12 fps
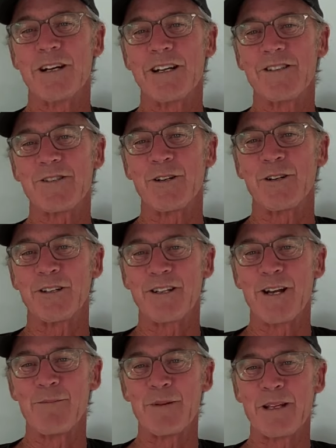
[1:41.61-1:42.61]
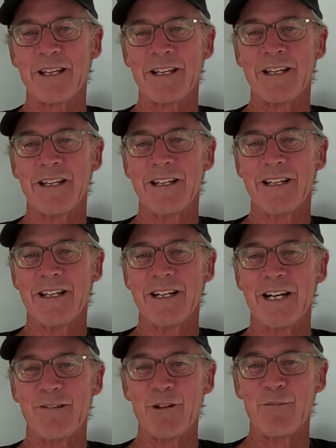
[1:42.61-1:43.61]
start a company,
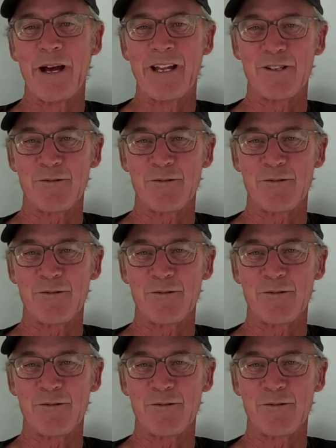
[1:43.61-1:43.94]
we might as